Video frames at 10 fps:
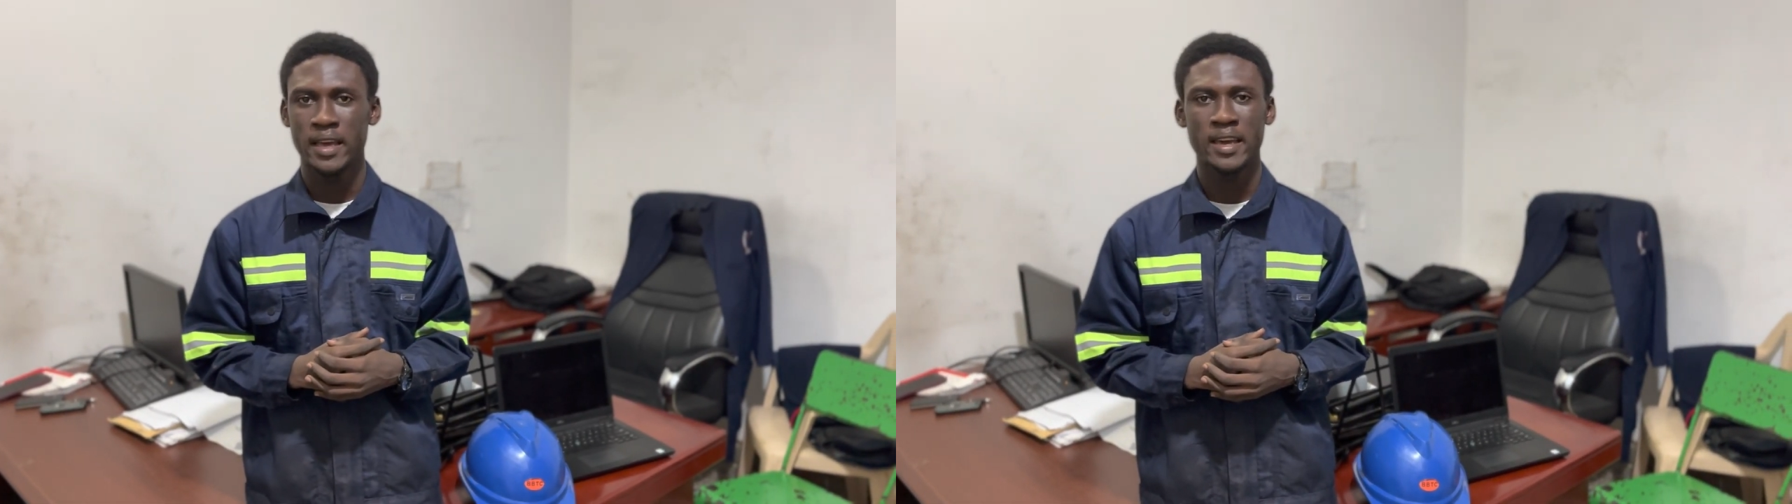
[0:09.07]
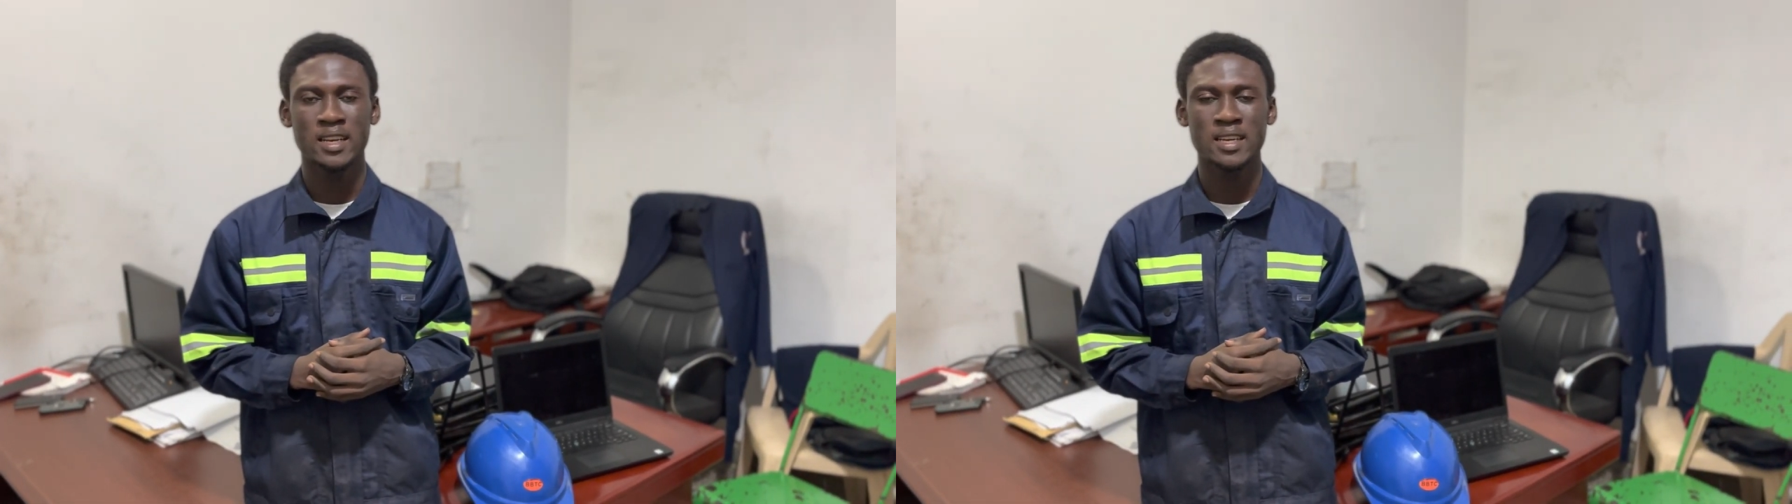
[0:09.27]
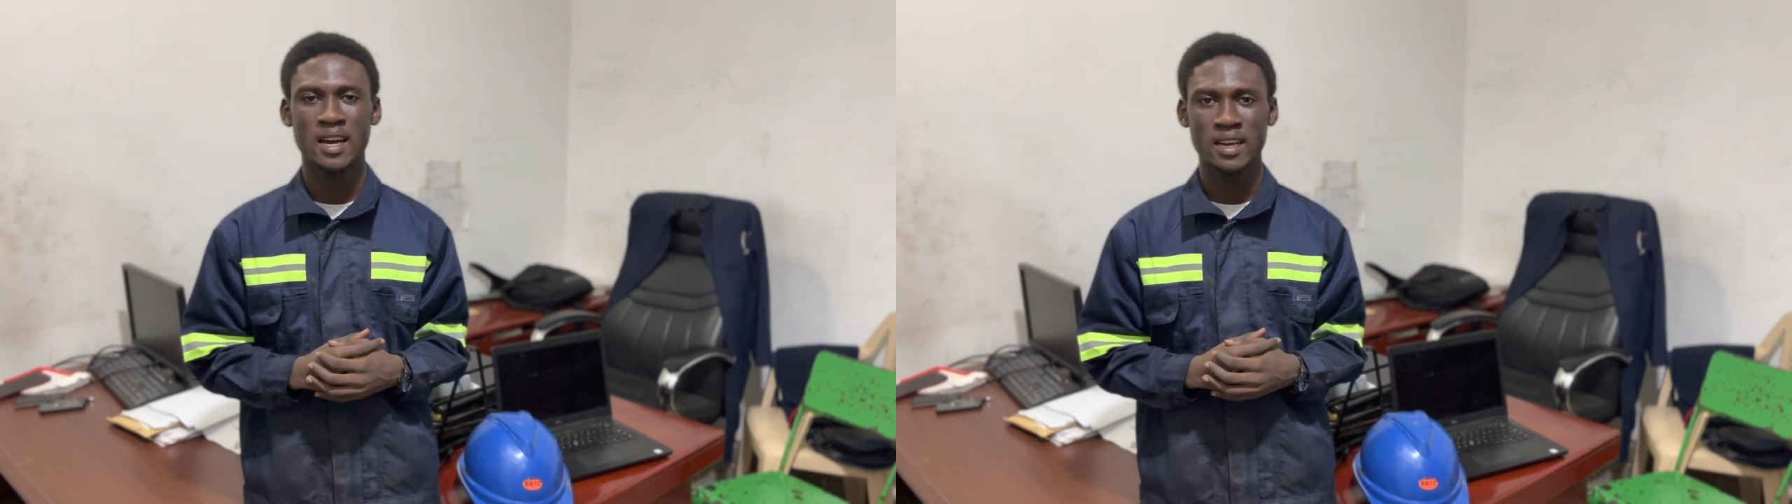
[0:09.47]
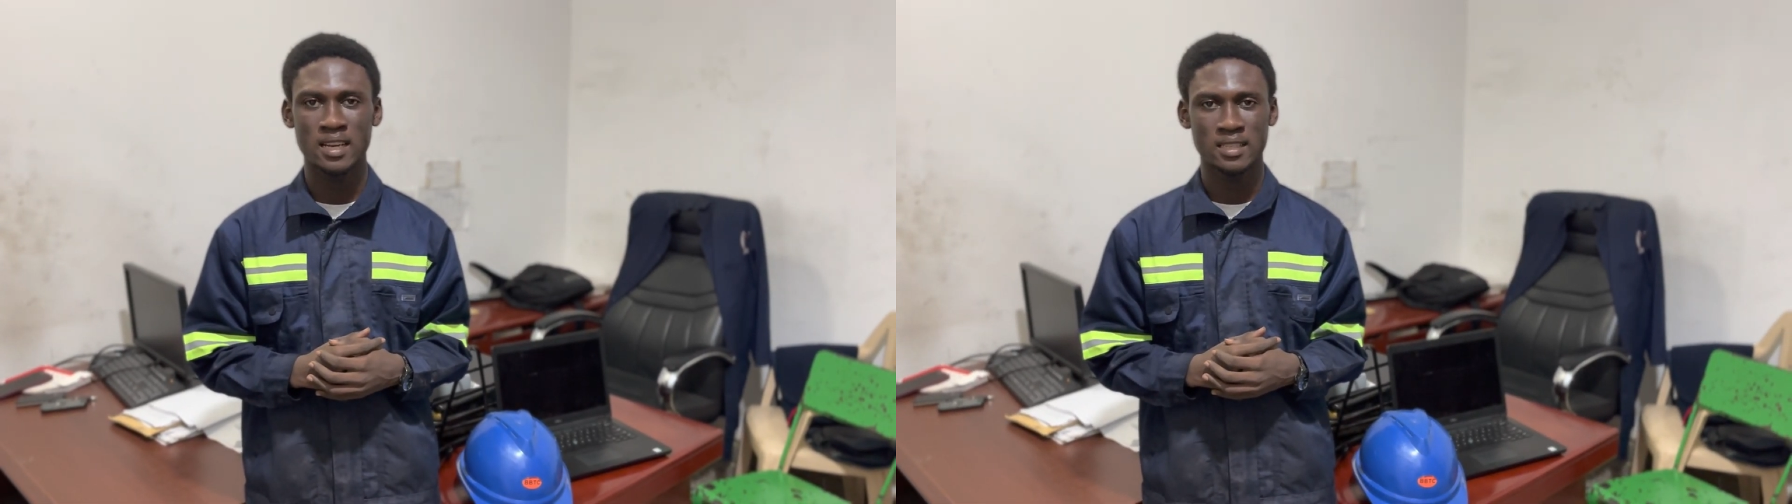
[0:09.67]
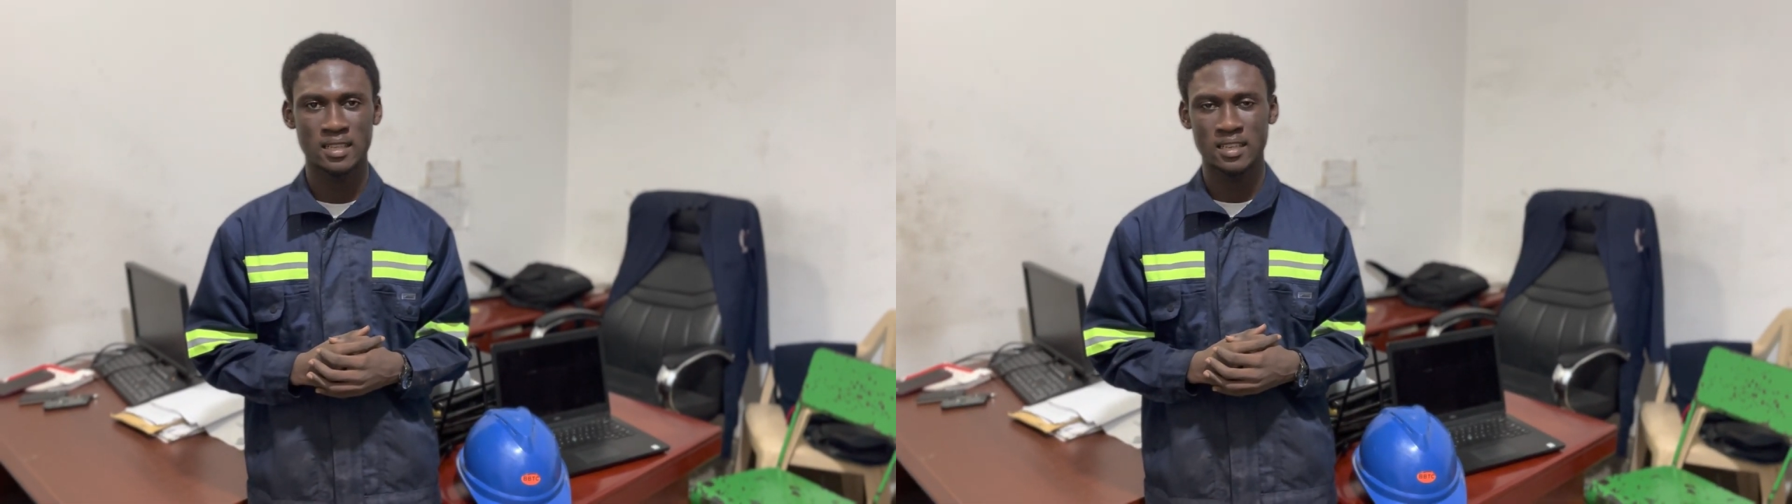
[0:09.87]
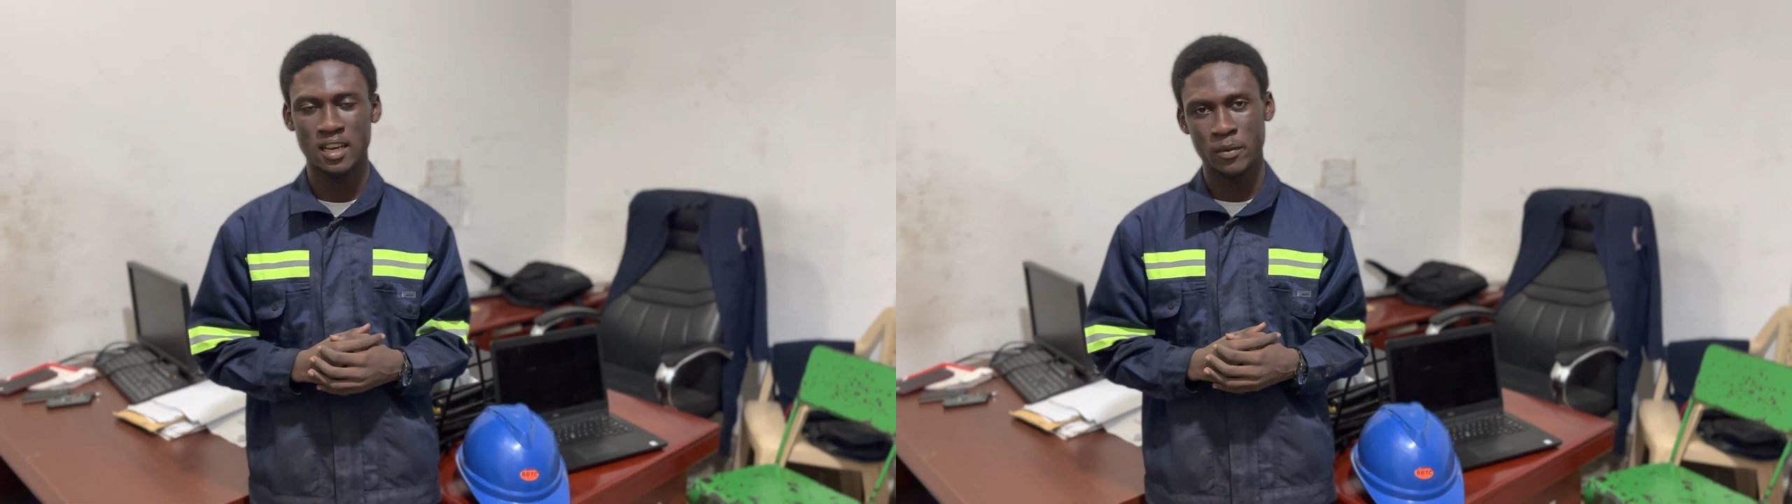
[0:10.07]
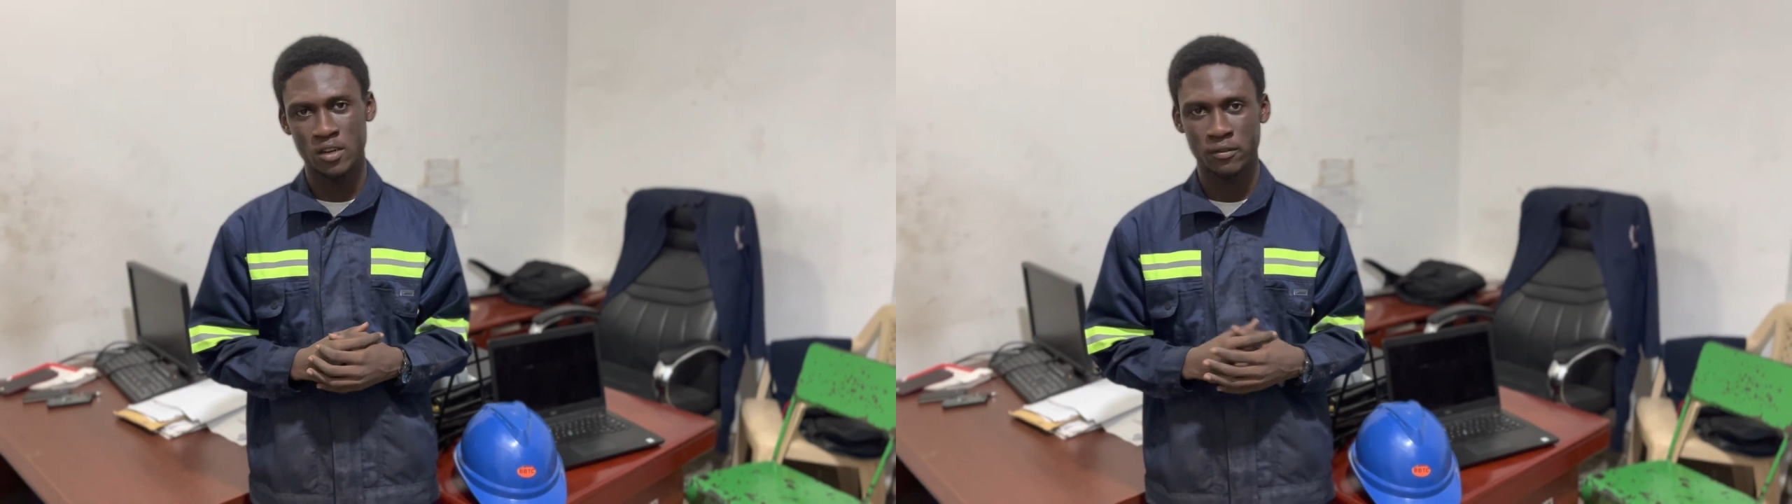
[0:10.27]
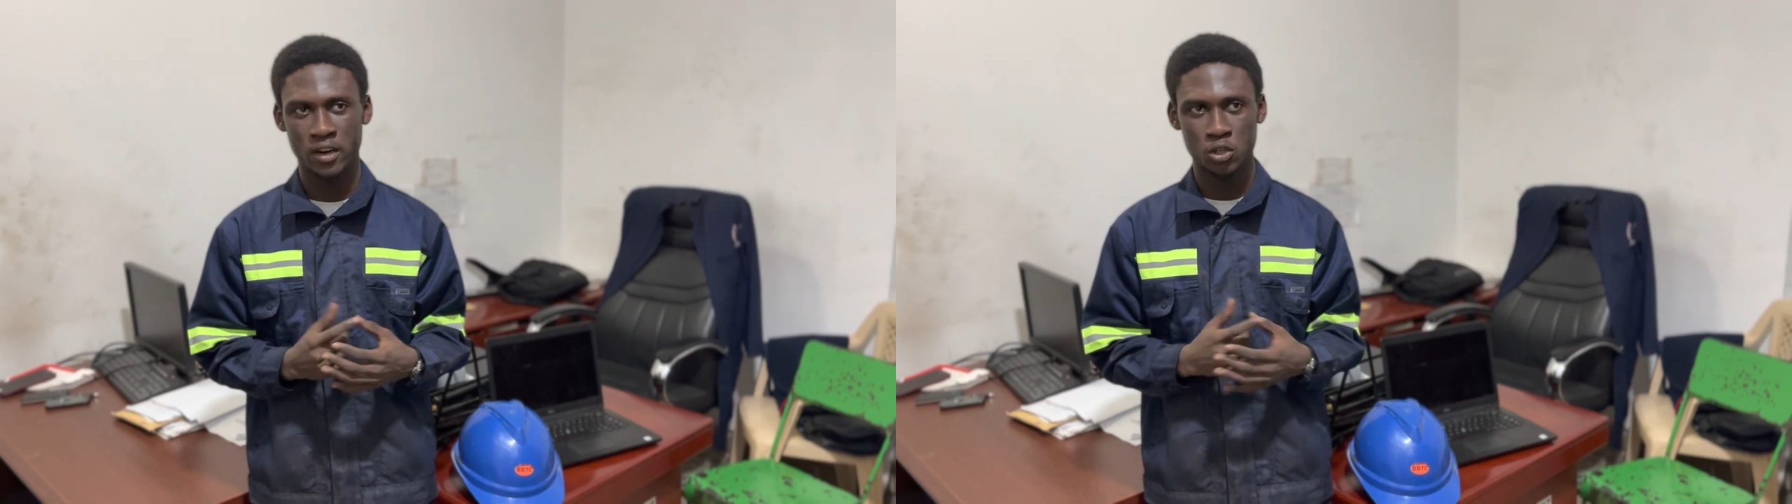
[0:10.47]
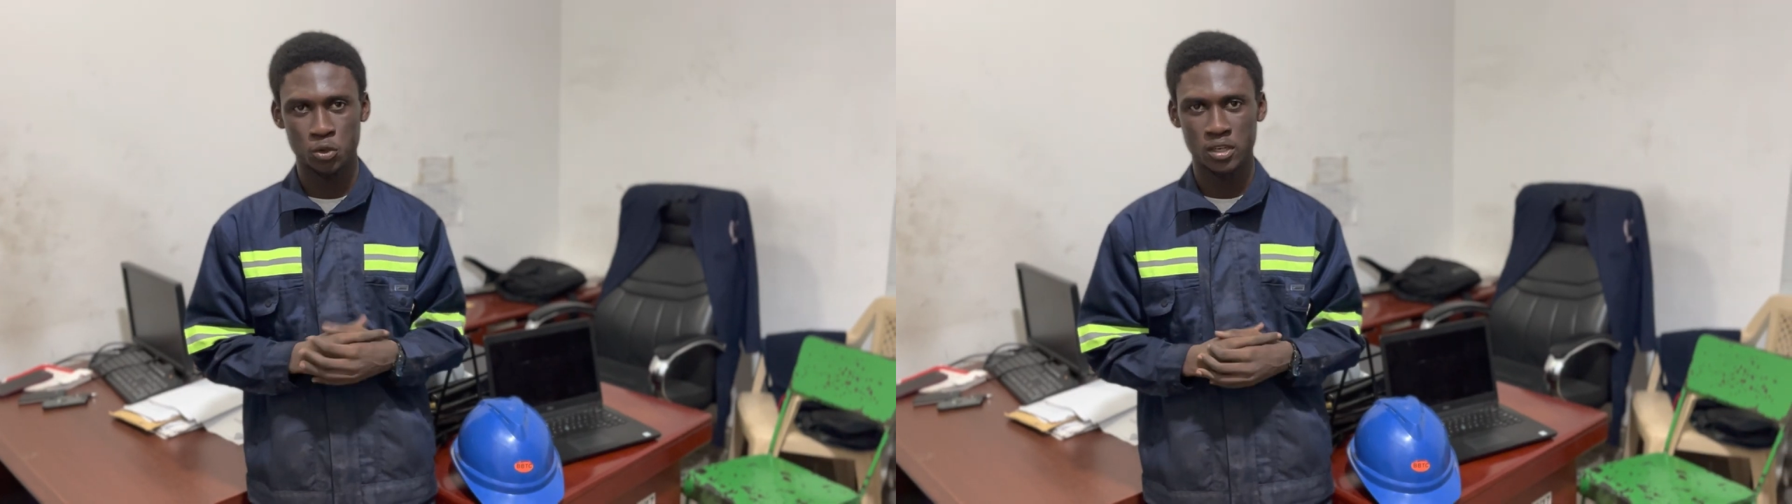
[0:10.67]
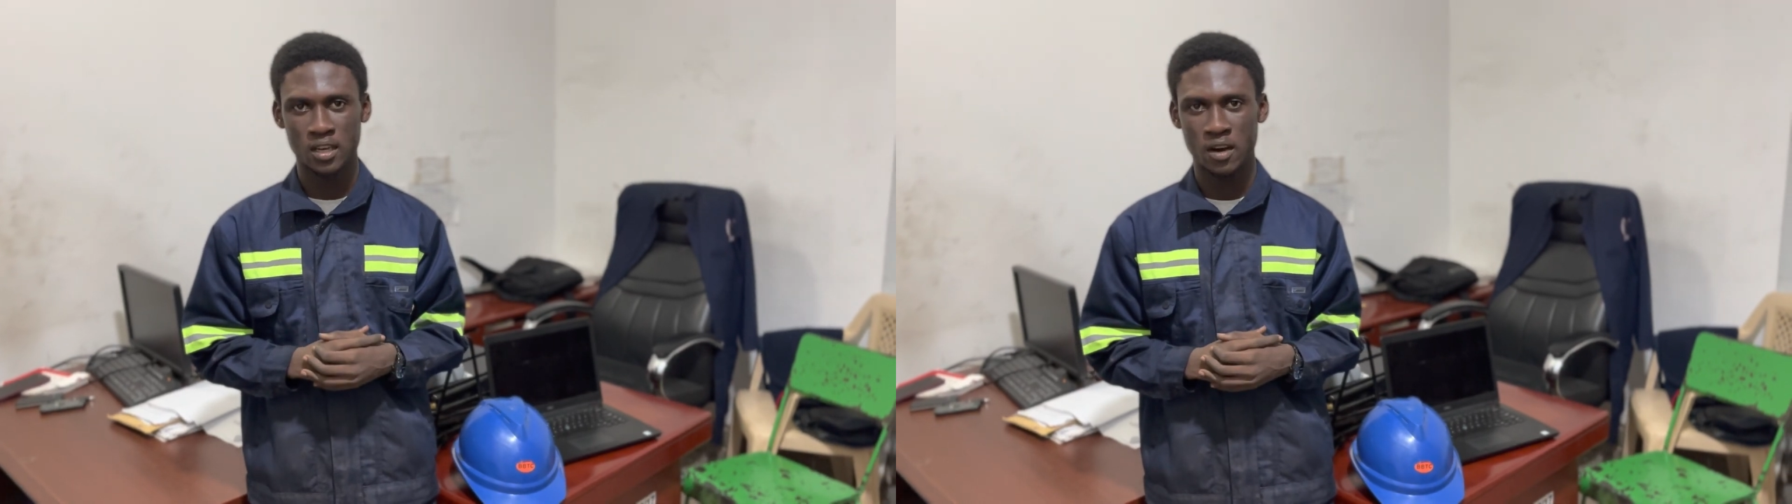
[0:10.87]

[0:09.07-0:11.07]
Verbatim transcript: in Ghana cylinder manufacturing